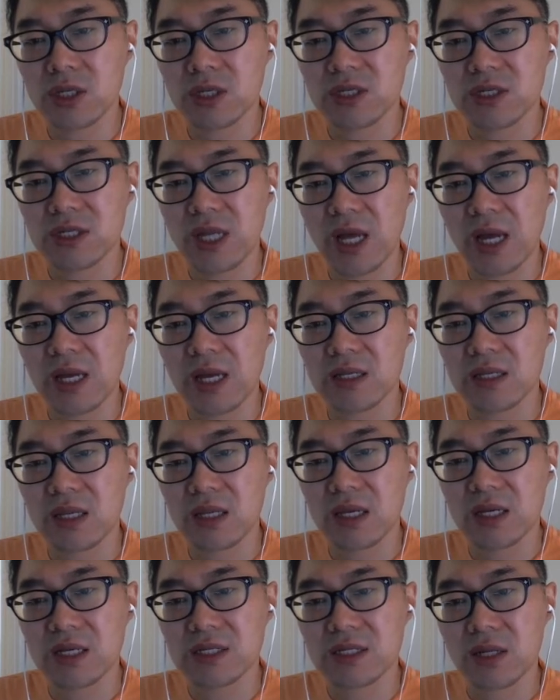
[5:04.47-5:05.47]
inside
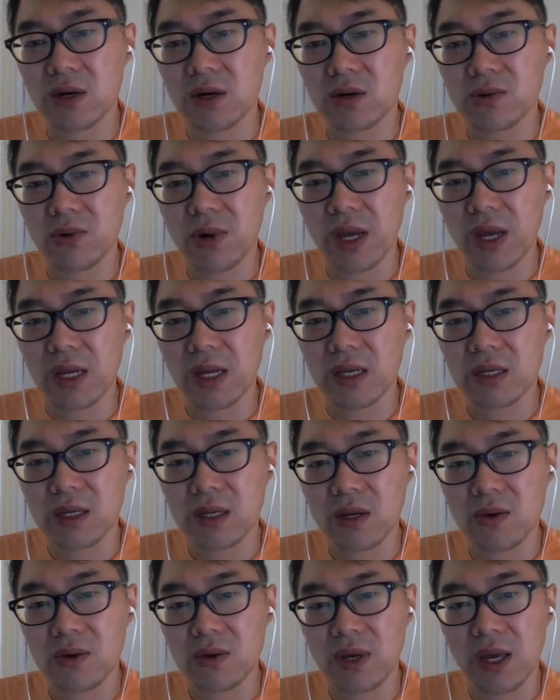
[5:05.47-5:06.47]
this array.
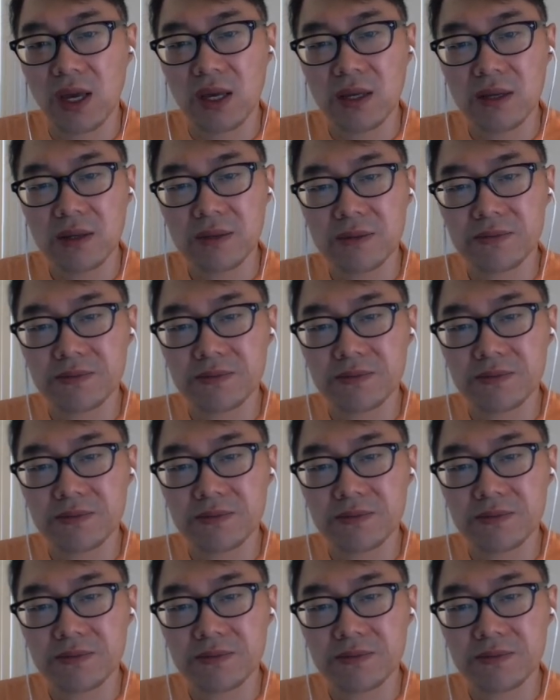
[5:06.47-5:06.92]
Okay,